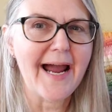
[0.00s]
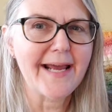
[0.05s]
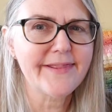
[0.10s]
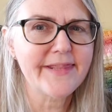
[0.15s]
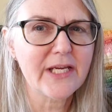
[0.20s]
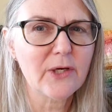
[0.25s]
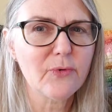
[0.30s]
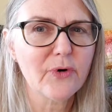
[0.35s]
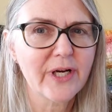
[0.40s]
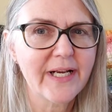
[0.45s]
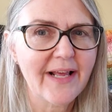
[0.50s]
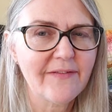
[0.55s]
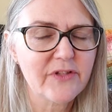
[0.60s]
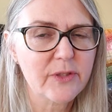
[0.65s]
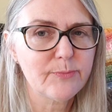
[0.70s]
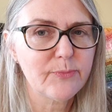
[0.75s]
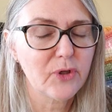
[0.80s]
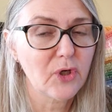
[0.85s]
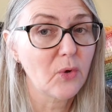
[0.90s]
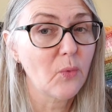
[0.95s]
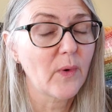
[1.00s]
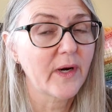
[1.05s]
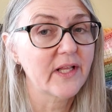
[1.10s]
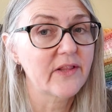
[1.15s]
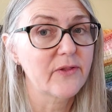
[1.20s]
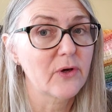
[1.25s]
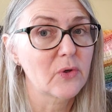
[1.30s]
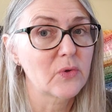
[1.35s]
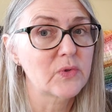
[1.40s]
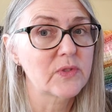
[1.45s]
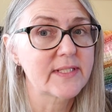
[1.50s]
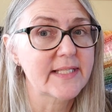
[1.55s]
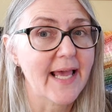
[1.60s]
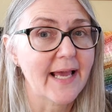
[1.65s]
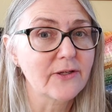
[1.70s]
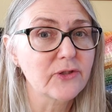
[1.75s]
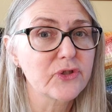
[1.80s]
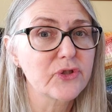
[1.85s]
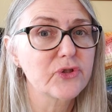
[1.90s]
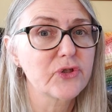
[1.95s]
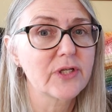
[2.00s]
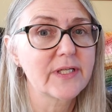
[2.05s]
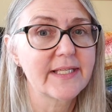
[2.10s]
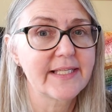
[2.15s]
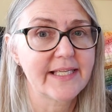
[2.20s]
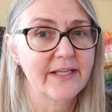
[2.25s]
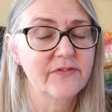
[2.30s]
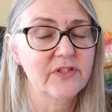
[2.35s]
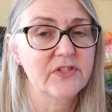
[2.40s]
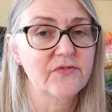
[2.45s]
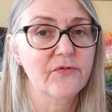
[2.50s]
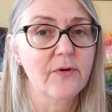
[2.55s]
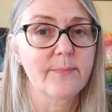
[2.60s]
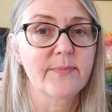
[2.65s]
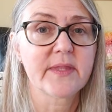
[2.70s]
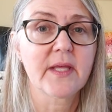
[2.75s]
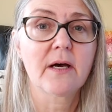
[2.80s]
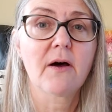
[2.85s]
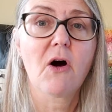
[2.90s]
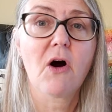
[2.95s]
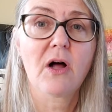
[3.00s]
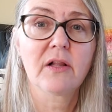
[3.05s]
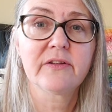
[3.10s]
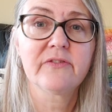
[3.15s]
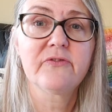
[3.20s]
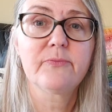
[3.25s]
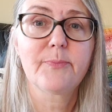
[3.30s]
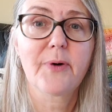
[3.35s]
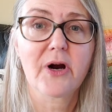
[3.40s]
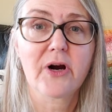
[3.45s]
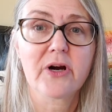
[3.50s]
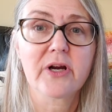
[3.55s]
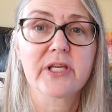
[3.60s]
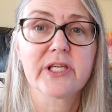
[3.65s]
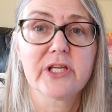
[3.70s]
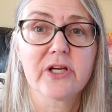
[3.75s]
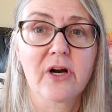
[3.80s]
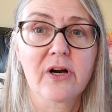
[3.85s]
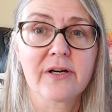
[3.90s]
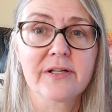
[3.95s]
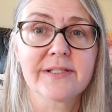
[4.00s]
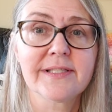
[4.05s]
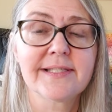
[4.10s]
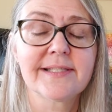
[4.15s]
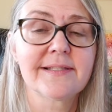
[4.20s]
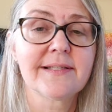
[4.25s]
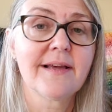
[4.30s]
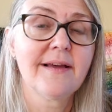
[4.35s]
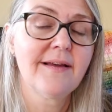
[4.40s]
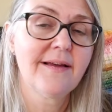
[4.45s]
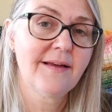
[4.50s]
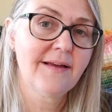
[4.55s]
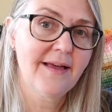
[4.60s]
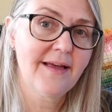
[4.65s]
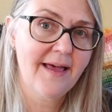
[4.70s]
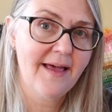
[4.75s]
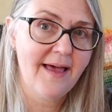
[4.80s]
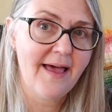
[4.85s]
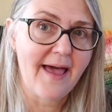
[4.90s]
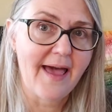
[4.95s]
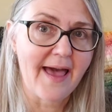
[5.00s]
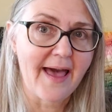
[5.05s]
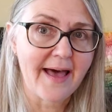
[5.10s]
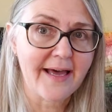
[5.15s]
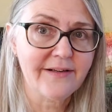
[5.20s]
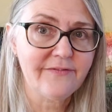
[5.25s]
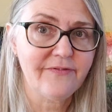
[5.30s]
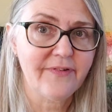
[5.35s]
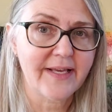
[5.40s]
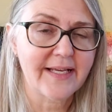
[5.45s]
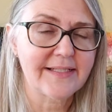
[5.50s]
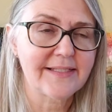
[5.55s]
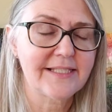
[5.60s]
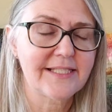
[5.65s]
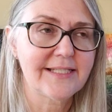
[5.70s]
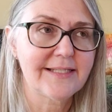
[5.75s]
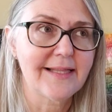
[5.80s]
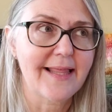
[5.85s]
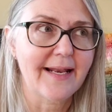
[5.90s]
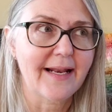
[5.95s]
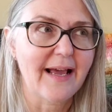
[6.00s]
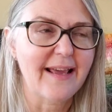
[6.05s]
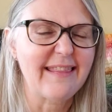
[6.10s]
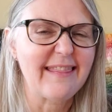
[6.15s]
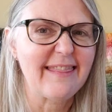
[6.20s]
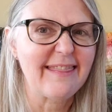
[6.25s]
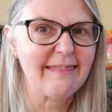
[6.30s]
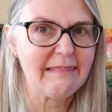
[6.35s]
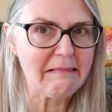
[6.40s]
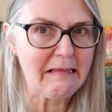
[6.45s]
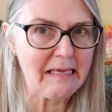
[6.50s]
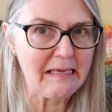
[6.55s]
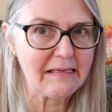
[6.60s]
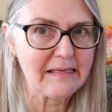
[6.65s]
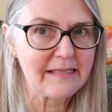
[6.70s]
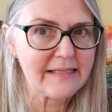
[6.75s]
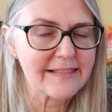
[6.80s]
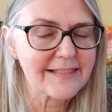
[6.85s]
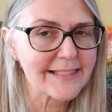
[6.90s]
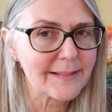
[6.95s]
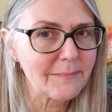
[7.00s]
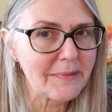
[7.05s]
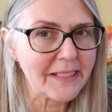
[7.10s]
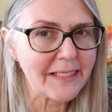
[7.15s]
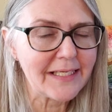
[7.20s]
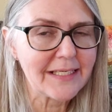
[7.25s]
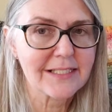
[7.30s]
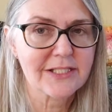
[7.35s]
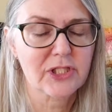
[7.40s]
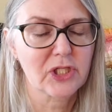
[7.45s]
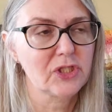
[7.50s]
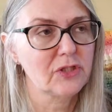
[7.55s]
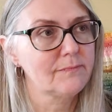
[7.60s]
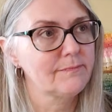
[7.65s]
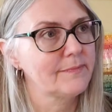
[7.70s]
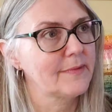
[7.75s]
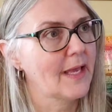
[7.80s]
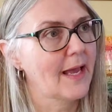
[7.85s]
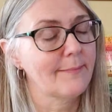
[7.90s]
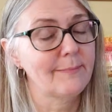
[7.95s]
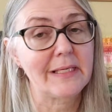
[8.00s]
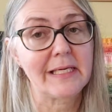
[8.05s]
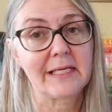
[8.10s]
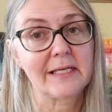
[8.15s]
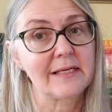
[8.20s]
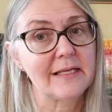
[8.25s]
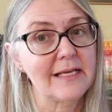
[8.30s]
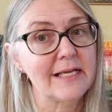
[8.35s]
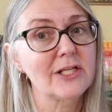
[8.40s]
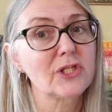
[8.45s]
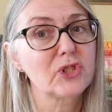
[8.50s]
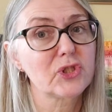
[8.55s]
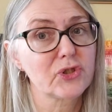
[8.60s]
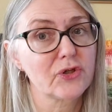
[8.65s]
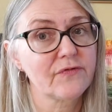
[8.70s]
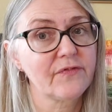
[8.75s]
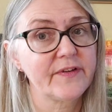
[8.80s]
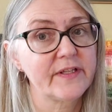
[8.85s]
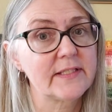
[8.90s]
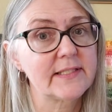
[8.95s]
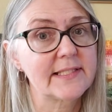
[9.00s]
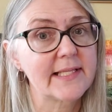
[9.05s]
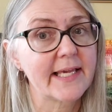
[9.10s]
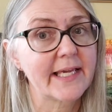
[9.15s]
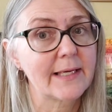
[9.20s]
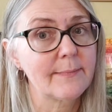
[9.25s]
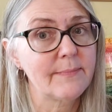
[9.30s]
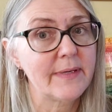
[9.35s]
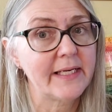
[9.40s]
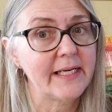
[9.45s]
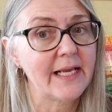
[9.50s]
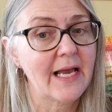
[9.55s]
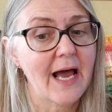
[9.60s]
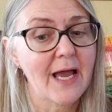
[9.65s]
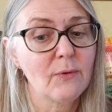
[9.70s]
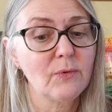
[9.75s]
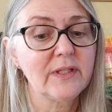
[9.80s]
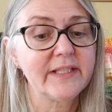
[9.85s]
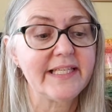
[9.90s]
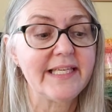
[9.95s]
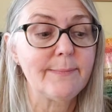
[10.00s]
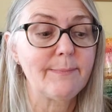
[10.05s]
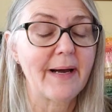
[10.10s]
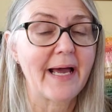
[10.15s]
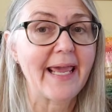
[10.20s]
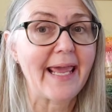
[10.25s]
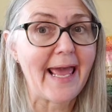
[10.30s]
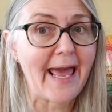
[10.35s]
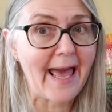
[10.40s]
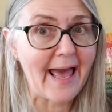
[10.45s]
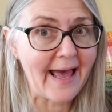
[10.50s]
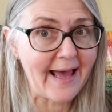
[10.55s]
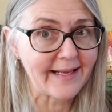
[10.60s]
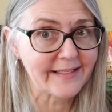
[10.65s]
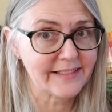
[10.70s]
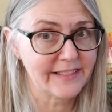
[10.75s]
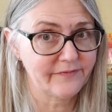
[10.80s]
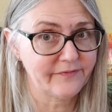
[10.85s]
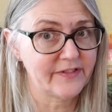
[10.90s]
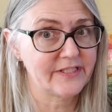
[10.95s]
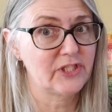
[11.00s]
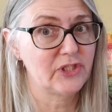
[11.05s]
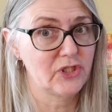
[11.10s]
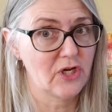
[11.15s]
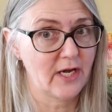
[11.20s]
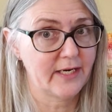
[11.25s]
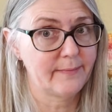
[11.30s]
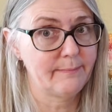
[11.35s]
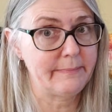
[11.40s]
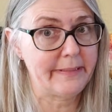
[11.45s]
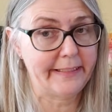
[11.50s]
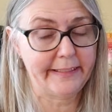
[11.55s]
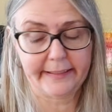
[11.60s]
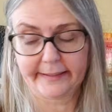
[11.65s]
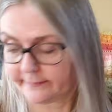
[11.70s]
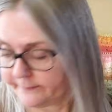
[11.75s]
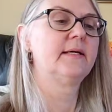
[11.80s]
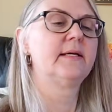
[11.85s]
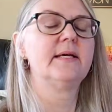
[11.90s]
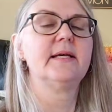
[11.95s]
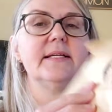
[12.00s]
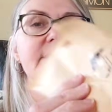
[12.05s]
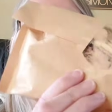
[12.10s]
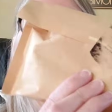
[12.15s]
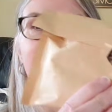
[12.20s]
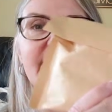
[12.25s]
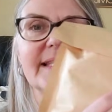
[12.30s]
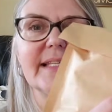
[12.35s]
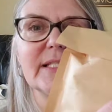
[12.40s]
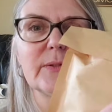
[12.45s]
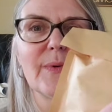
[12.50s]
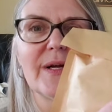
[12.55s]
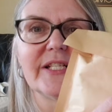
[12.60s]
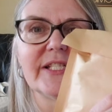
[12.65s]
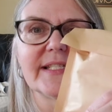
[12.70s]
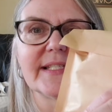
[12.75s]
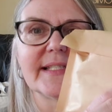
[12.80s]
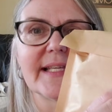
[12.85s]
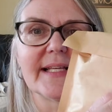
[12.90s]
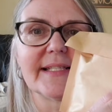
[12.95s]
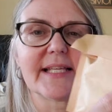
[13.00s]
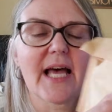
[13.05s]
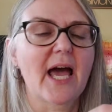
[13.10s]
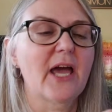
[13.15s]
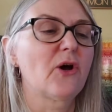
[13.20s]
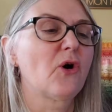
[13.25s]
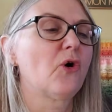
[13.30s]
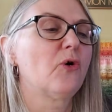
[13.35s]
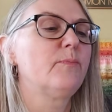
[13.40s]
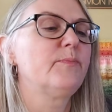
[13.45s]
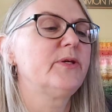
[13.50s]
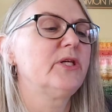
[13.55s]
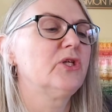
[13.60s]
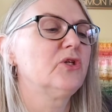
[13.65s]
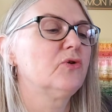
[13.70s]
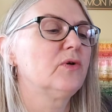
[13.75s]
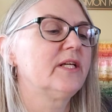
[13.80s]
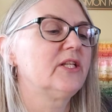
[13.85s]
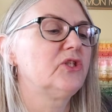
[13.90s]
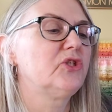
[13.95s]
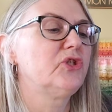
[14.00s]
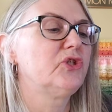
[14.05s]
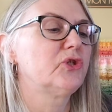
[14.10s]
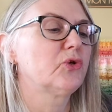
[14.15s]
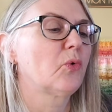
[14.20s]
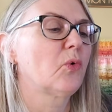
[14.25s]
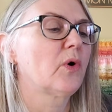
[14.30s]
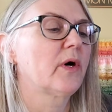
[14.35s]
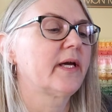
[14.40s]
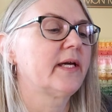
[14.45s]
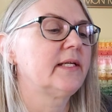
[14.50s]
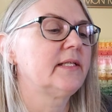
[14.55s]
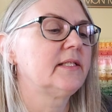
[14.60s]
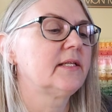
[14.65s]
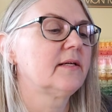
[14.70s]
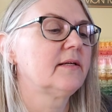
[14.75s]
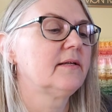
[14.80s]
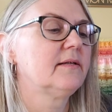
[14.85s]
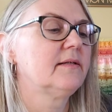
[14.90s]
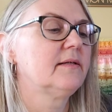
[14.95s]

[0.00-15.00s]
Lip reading: I think we're going to have to pull one of those extra gifts from the Olive Park Yarns Advent that I think is a mini, because it sure feels like a mini. I will eat my hat if it's not a mini. See, this one just says, I hope you enjoyed,